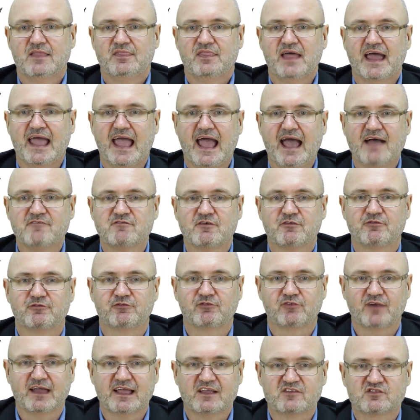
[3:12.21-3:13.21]
They have a
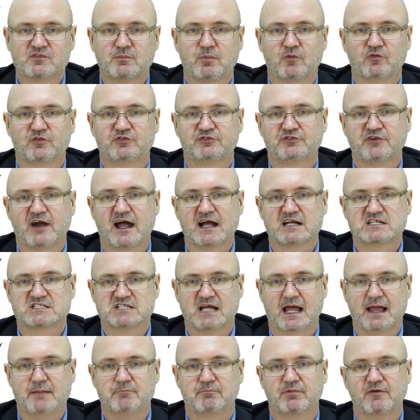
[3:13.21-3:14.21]
flexible
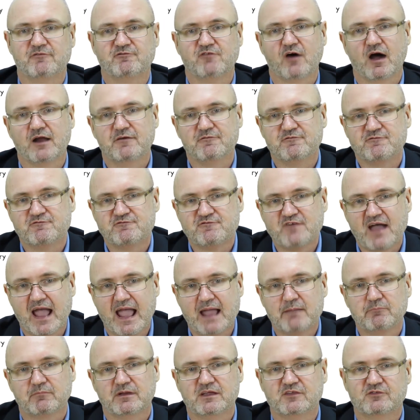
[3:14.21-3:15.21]
structure and provide
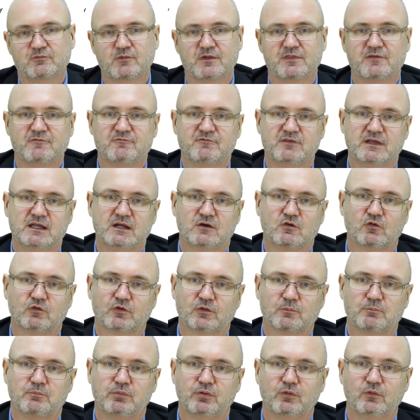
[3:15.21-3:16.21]
families with a
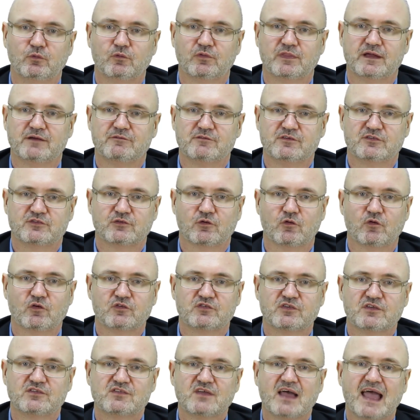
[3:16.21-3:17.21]
vehicle to pool their
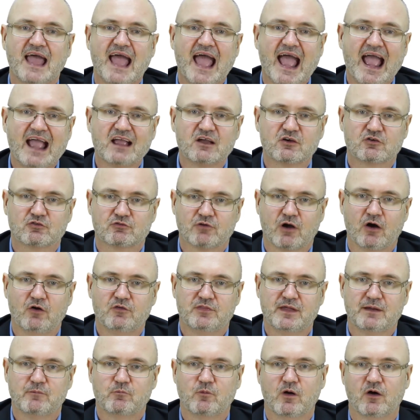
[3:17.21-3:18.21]
resources and grow
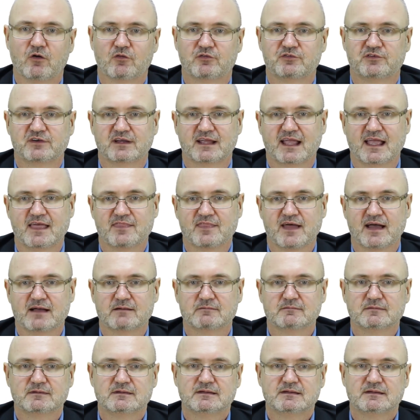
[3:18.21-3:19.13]
their wealth together.